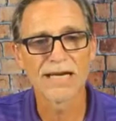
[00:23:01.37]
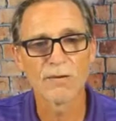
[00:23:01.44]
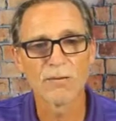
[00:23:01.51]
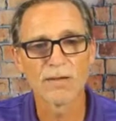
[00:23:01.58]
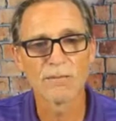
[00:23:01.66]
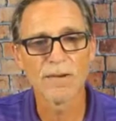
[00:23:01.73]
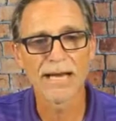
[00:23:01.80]

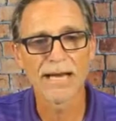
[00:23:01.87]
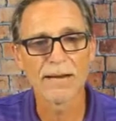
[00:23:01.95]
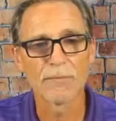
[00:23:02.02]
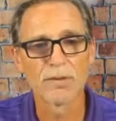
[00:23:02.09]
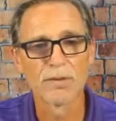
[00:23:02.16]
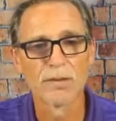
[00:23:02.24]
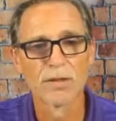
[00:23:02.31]
want to
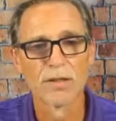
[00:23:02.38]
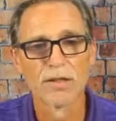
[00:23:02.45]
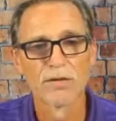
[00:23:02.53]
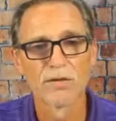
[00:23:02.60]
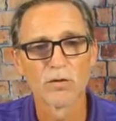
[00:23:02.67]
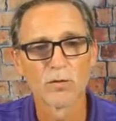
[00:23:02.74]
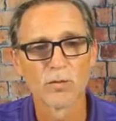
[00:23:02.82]
map
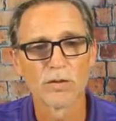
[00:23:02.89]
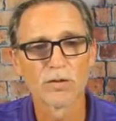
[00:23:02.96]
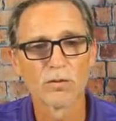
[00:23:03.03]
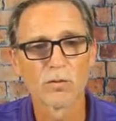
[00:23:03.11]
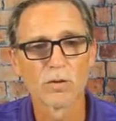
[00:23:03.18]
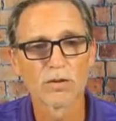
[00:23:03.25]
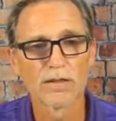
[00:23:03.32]
the real
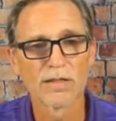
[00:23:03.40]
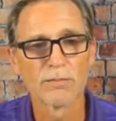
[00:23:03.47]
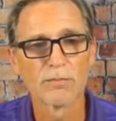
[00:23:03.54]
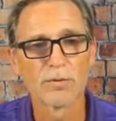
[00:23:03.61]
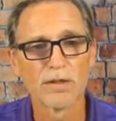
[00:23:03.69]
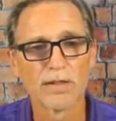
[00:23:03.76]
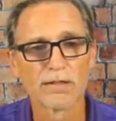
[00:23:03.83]
world
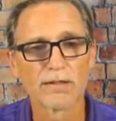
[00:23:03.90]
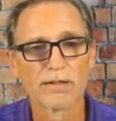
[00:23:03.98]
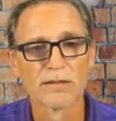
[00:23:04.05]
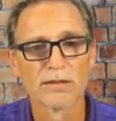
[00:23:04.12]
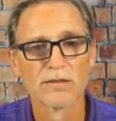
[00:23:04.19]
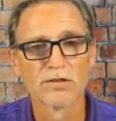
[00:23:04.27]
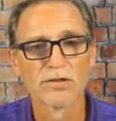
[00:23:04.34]
input
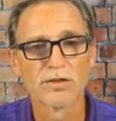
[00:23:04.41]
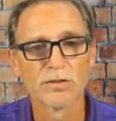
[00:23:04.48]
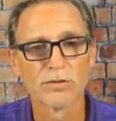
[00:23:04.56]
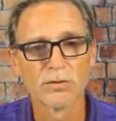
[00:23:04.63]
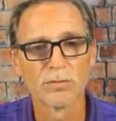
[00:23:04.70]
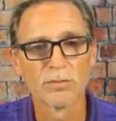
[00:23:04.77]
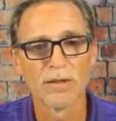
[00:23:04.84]

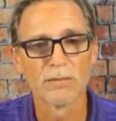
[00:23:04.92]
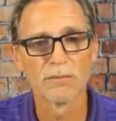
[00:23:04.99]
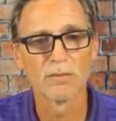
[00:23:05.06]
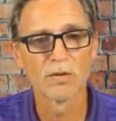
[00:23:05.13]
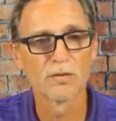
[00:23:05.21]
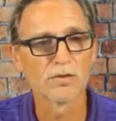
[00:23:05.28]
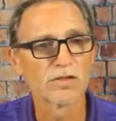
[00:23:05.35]
to pump
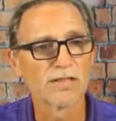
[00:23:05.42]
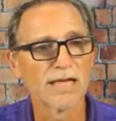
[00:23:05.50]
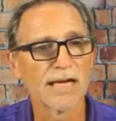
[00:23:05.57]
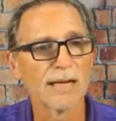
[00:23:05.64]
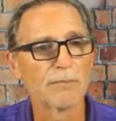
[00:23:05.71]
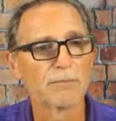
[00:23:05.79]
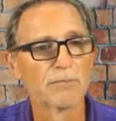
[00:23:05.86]
motor
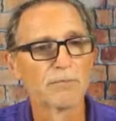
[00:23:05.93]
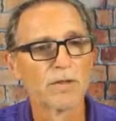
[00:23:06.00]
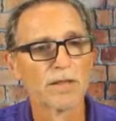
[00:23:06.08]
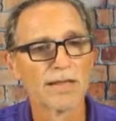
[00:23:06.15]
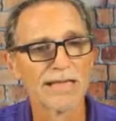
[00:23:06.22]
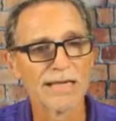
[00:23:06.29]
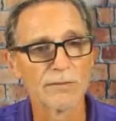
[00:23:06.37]
stop.
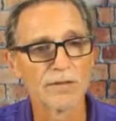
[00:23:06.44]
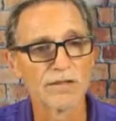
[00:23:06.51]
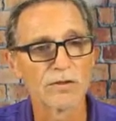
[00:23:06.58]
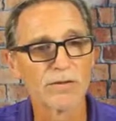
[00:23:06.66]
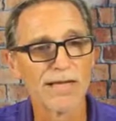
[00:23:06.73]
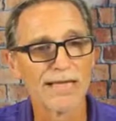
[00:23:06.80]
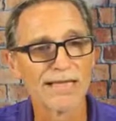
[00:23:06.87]
And I want to
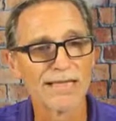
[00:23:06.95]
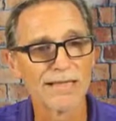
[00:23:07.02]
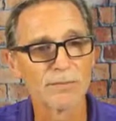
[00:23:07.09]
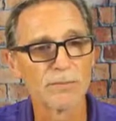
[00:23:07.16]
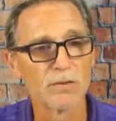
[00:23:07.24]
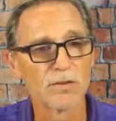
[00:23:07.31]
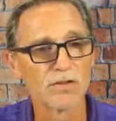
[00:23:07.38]
do that in the
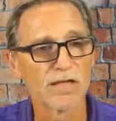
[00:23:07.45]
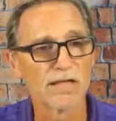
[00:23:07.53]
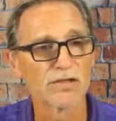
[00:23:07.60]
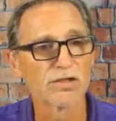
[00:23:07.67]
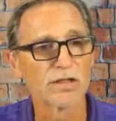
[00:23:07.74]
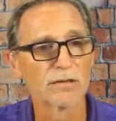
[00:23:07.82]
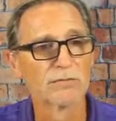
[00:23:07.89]
input
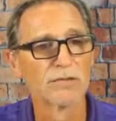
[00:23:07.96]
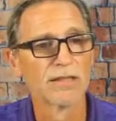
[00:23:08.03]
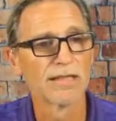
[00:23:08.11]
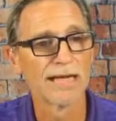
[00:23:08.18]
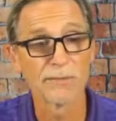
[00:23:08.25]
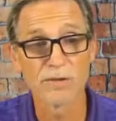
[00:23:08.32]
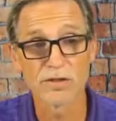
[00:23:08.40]
section.
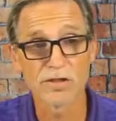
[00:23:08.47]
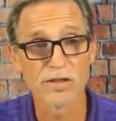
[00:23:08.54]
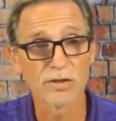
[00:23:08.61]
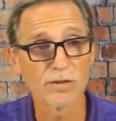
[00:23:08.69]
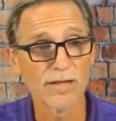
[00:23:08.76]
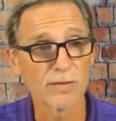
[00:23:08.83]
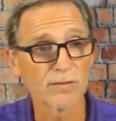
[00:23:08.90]
I'm just going to
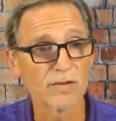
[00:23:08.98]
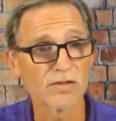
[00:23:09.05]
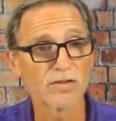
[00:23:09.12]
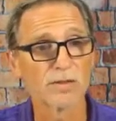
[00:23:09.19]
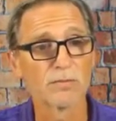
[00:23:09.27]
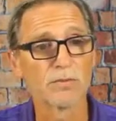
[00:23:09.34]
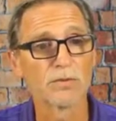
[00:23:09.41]
do that with a
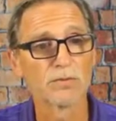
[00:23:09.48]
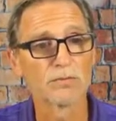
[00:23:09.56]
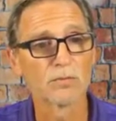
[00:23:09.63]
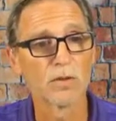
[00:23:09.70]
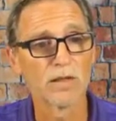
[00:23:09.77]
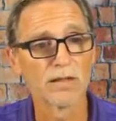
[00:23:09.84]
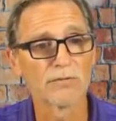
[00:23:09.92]
simple
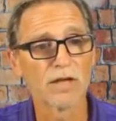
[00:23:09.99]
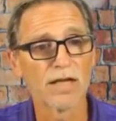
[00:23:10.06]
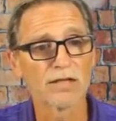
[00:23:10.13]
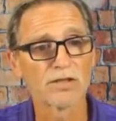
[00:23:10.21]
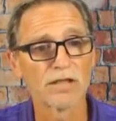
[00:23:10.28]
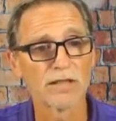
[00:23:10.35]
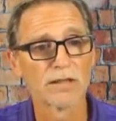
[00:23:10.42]
rung of
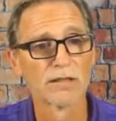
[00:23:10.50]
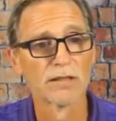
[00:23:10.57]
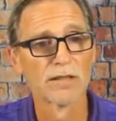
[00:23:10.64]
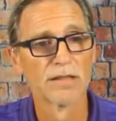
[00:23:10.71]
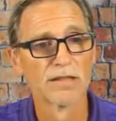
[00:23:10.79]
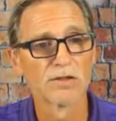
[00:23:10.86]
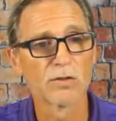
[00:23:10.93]
logic.
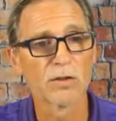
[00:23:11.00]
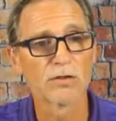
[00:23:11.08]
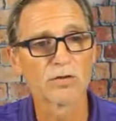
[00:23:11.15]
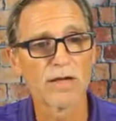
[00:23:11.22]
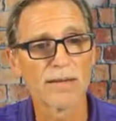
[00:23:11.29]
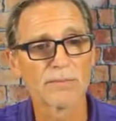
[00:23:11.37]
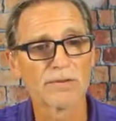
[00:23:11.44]
So I'll
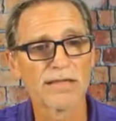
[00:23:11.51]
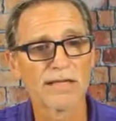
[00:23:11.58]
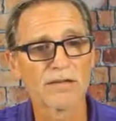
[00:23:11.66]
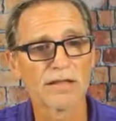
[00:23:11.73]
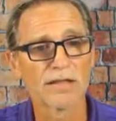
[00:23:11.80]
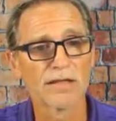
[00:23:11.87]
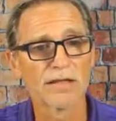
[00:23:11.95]
drop
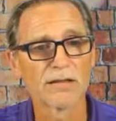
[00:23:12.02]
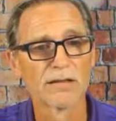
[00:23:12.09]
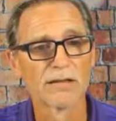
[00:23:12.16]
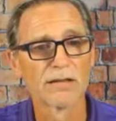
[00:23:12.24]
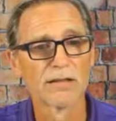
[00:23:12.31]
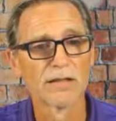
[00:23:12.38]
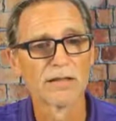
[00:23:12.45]
down here.
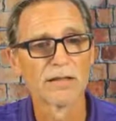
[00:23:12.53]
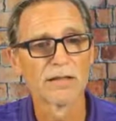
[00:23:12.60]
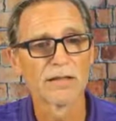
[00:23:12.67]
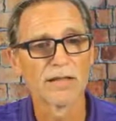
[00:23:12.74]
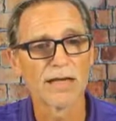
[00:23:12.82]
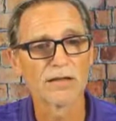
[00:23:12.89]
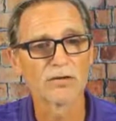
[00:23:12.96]

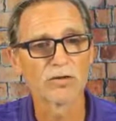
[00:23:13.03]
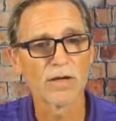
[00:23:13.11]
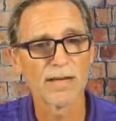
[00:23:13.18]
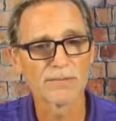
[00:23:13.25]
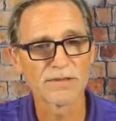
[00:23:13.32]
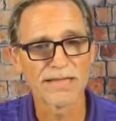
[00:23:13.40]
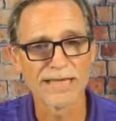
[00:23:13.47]
I'll
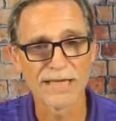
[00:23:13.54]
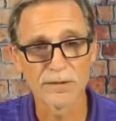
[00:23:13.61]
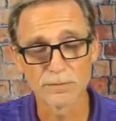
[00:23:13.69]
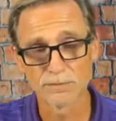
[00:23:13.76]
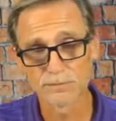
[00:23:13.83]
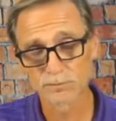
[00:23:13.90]
drop down